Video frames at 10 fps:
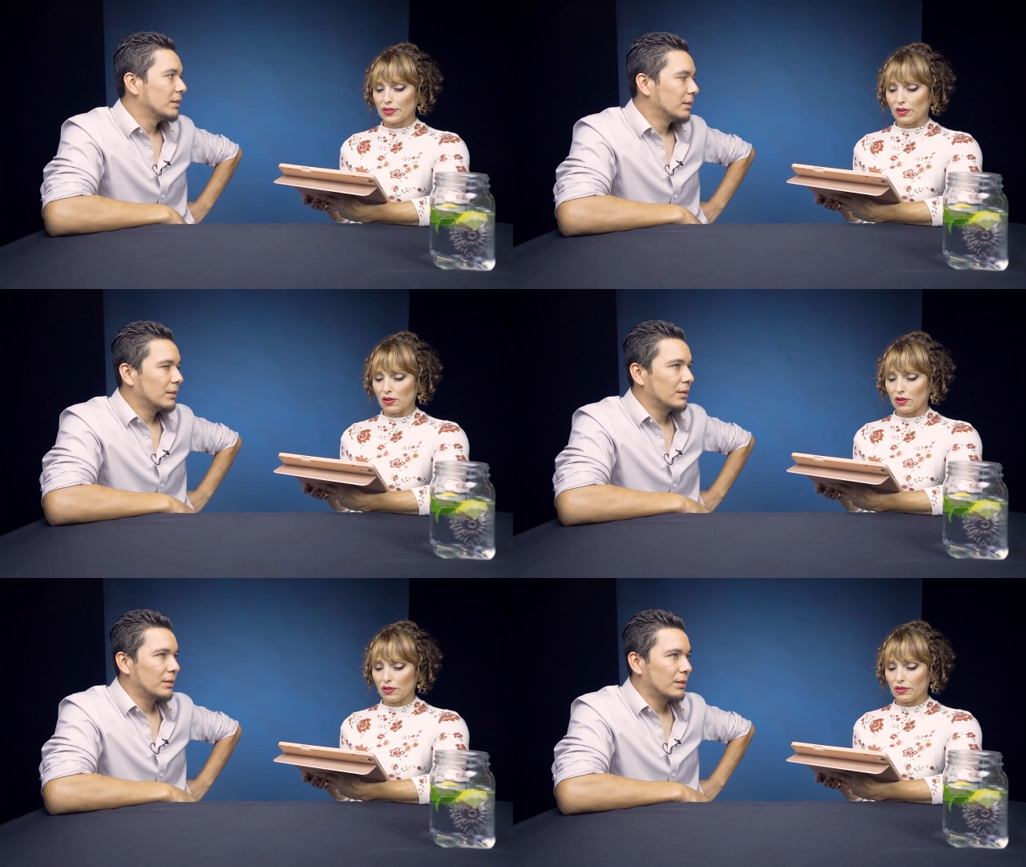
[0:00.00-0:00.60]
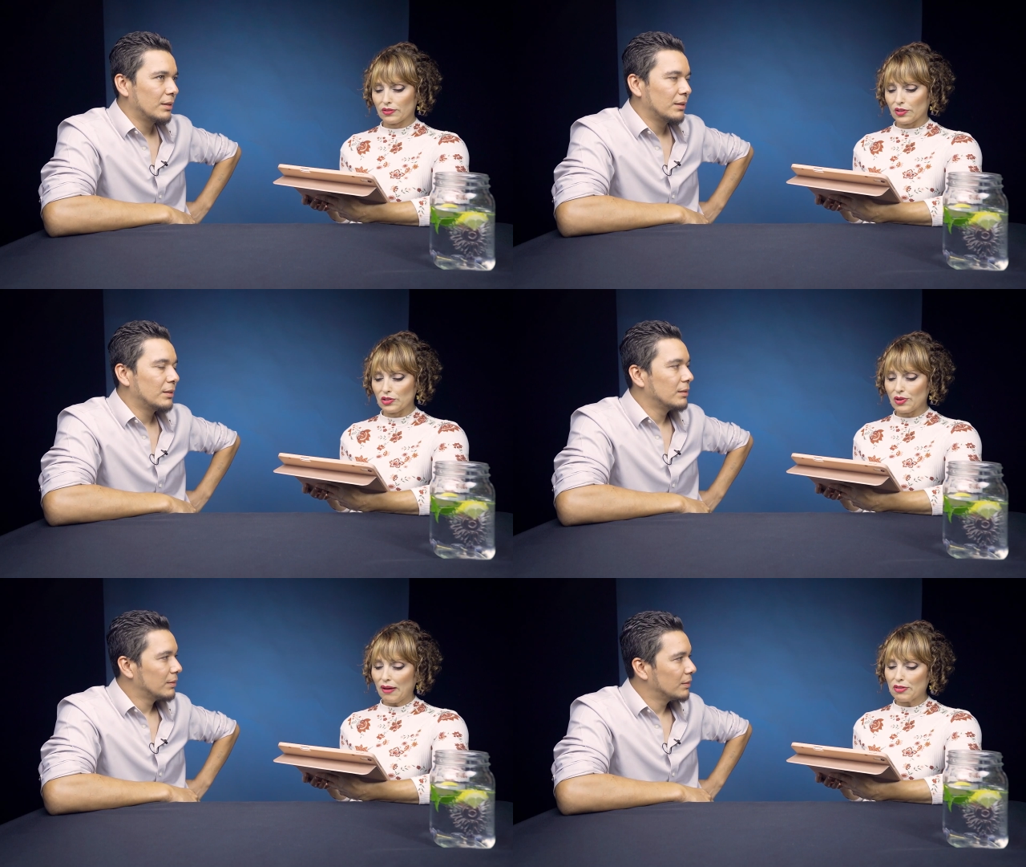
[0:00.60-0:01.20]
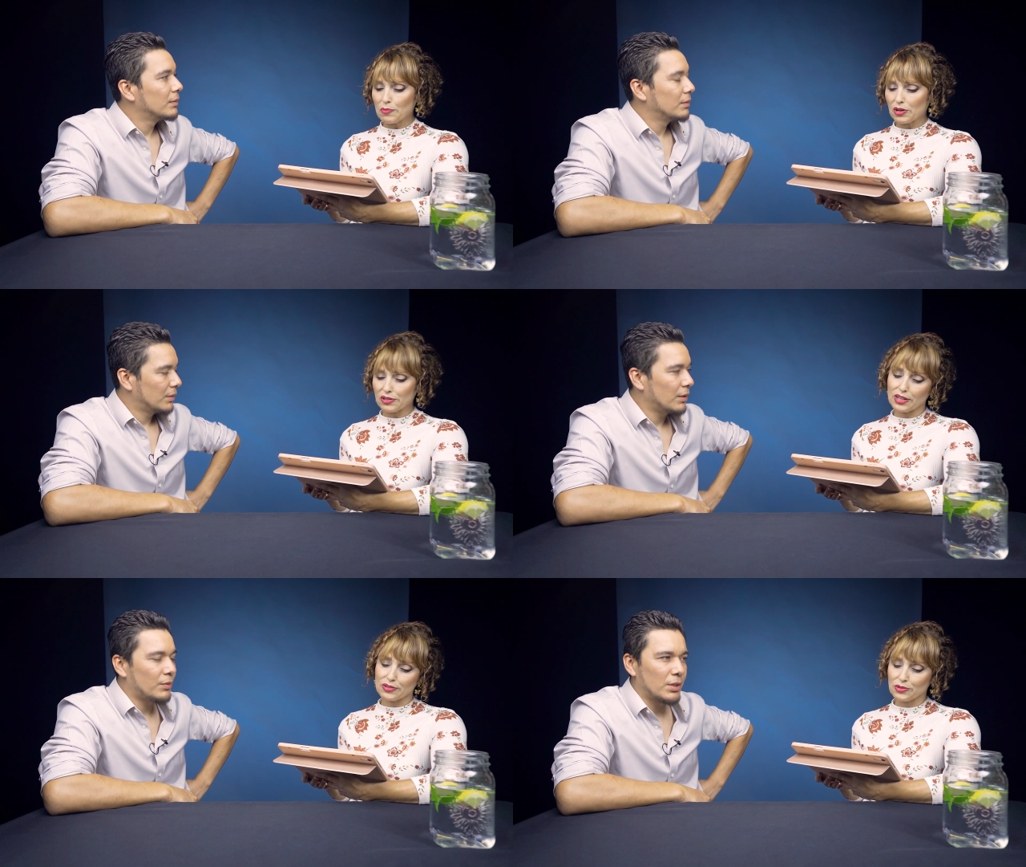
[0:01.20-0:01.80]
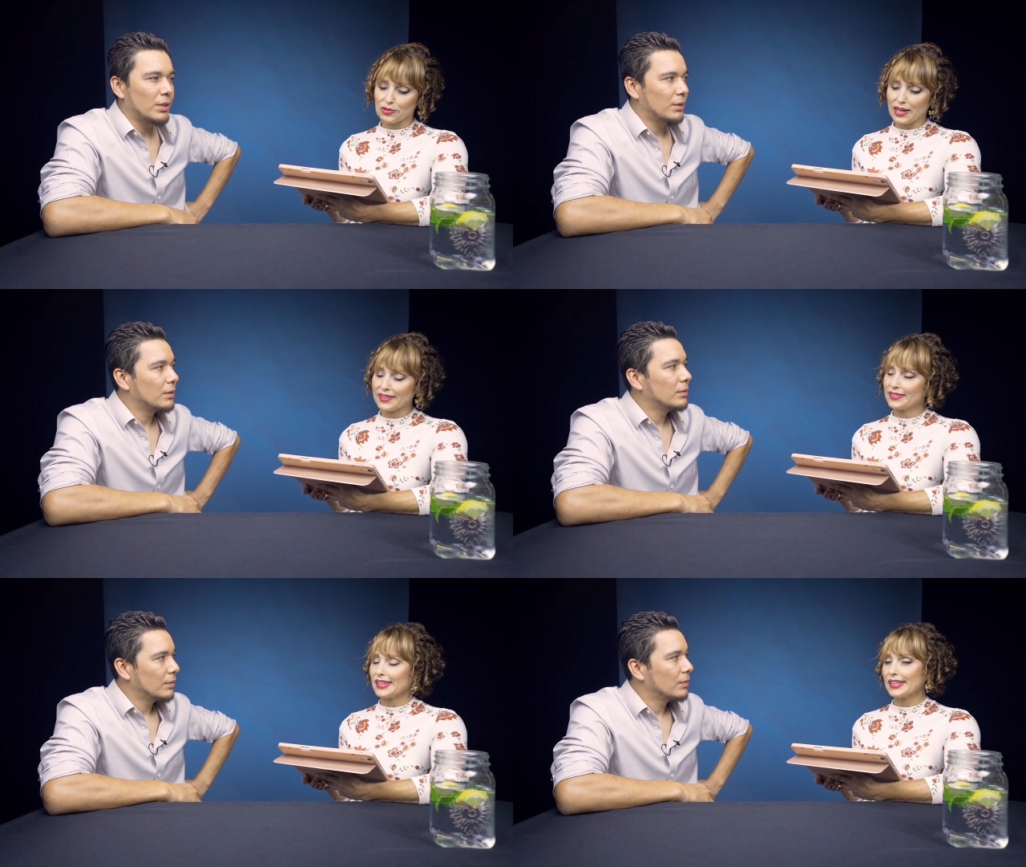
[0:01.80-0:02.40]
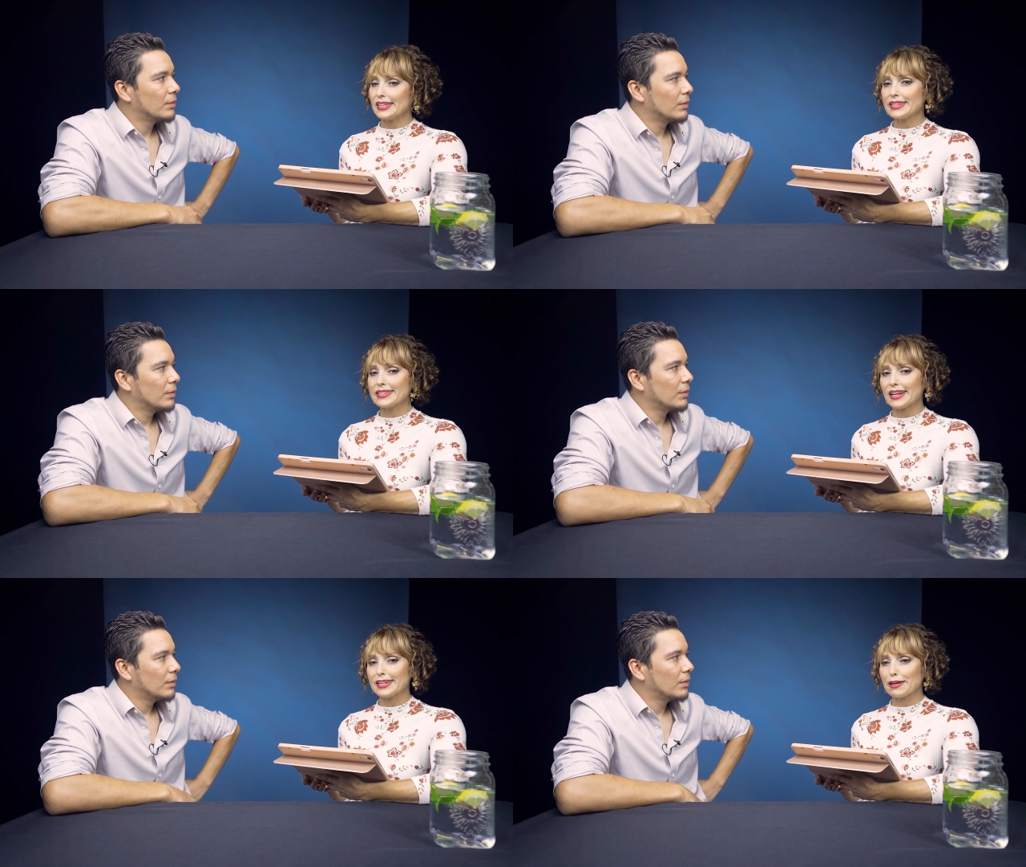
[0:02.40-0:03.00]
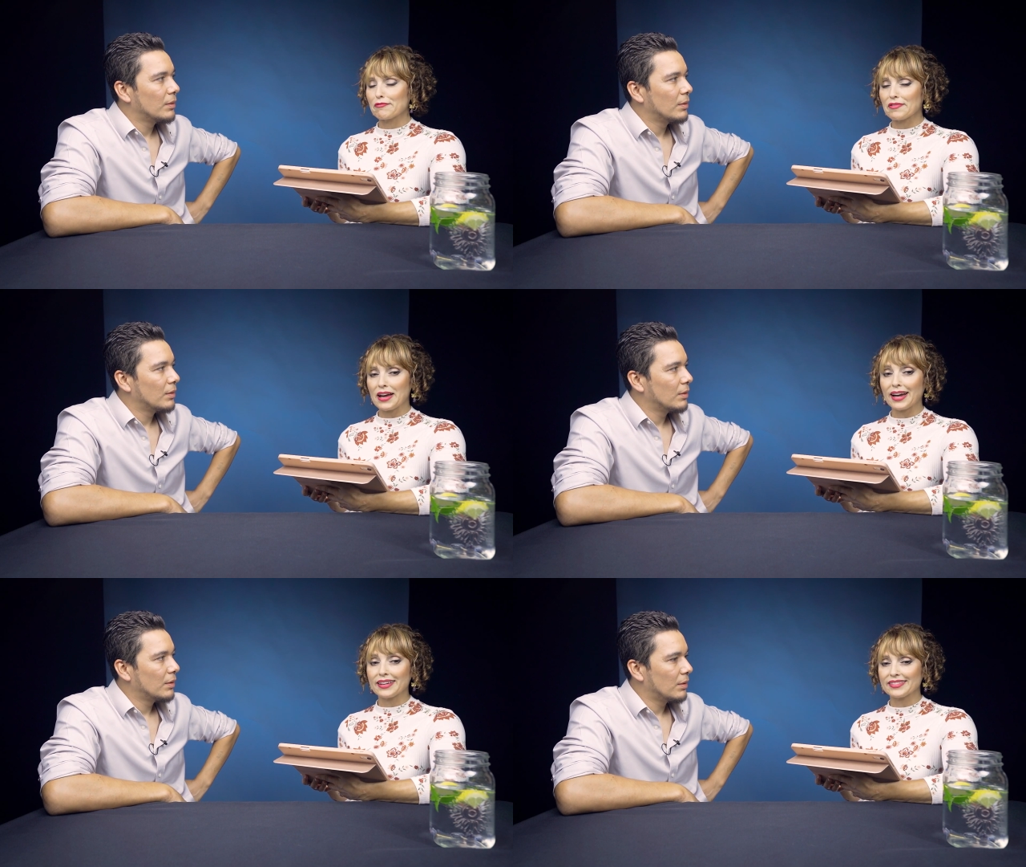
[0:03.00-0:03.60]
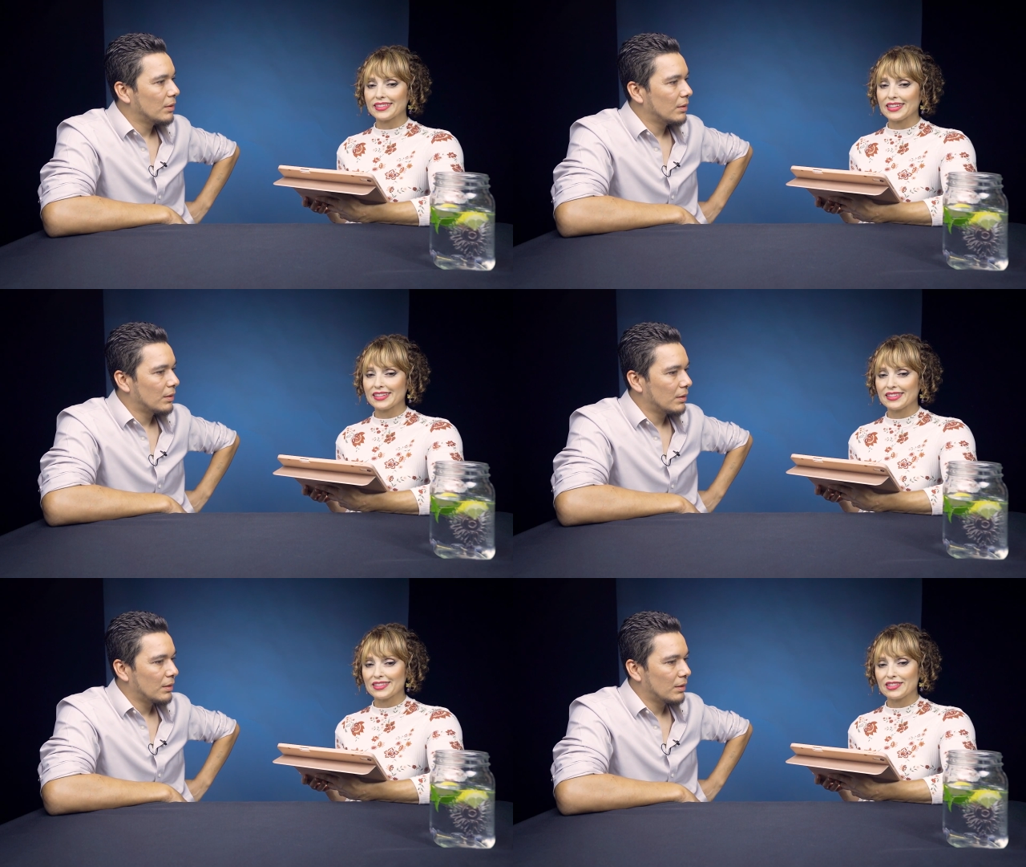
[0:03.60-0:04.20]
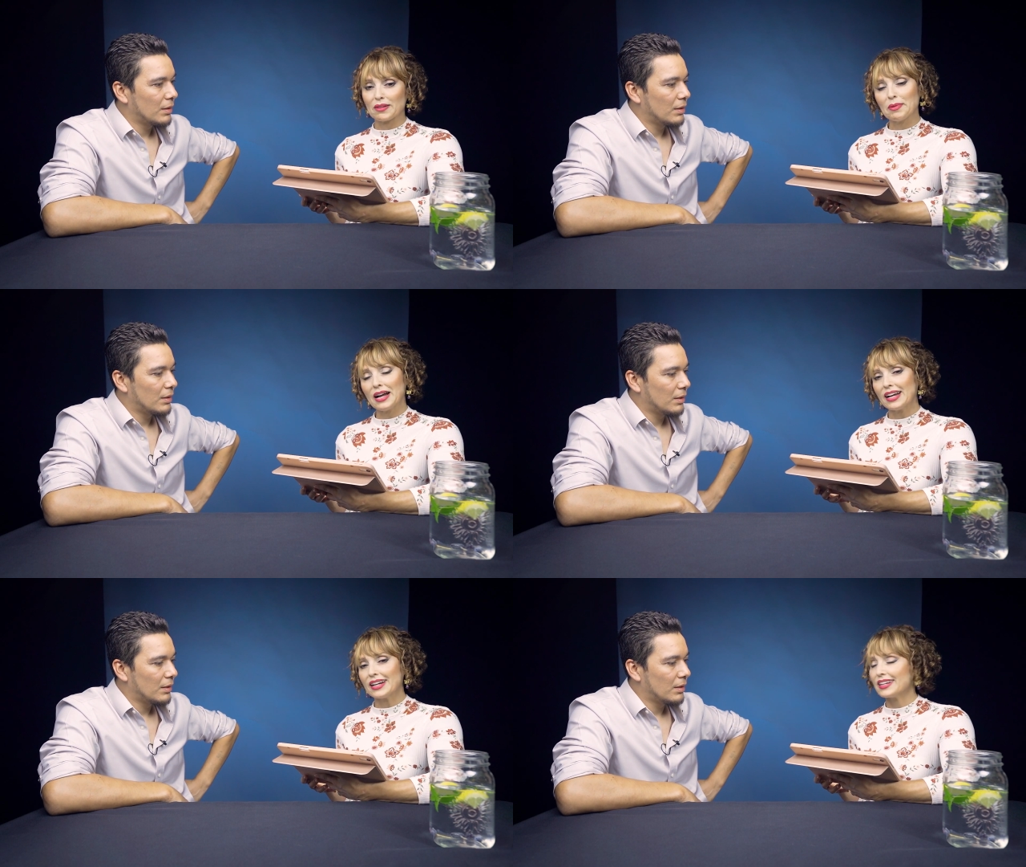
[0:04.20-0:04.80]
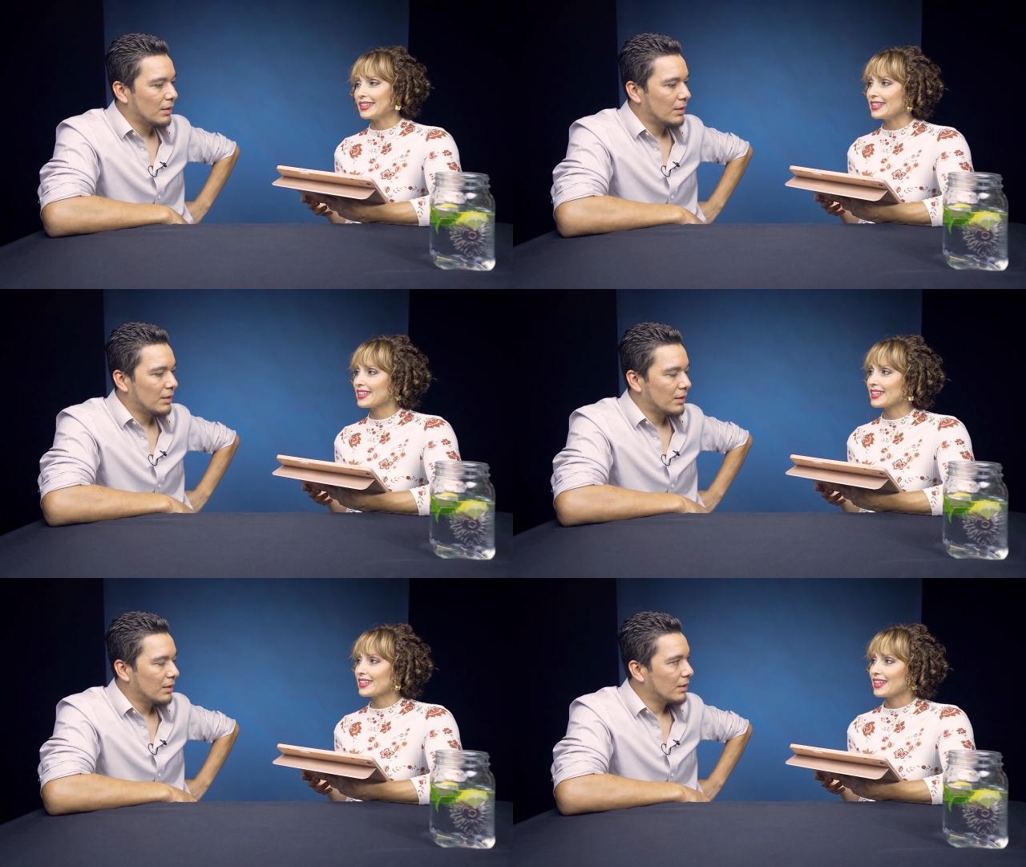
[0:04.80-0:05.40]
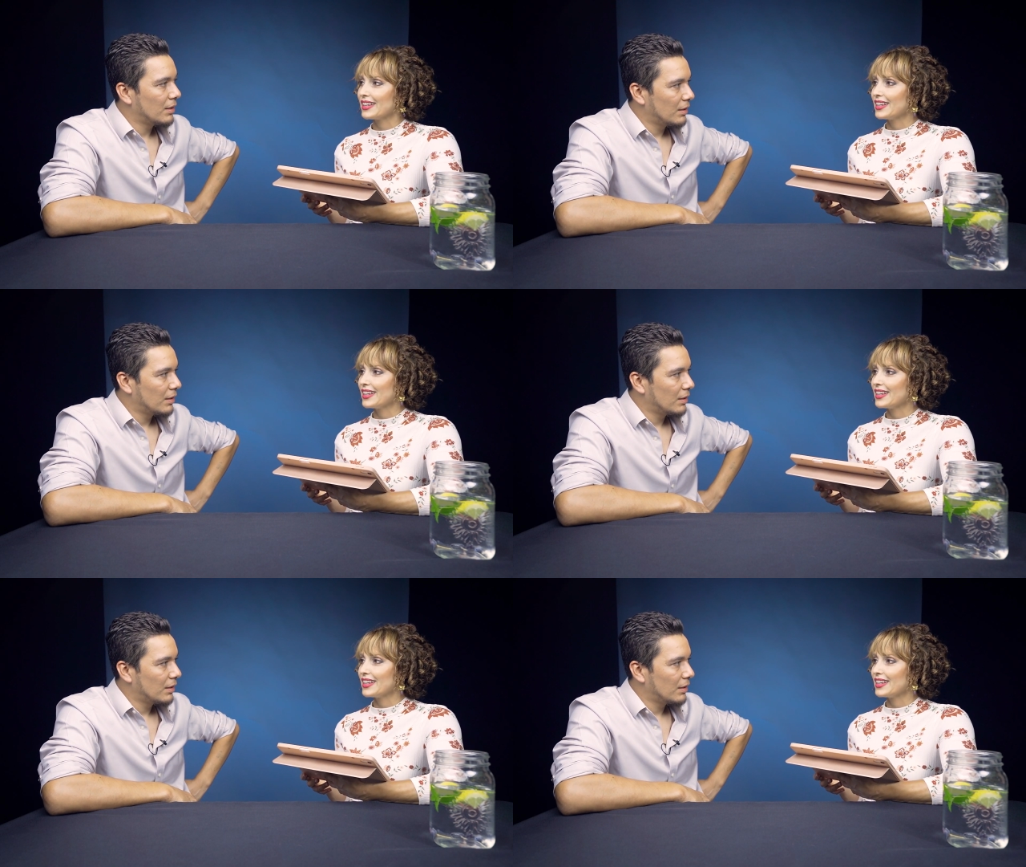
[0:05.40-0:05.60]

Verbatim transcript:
Speaker 1: So, so you have the opportunity to dance in Italy, in France, in Japan, in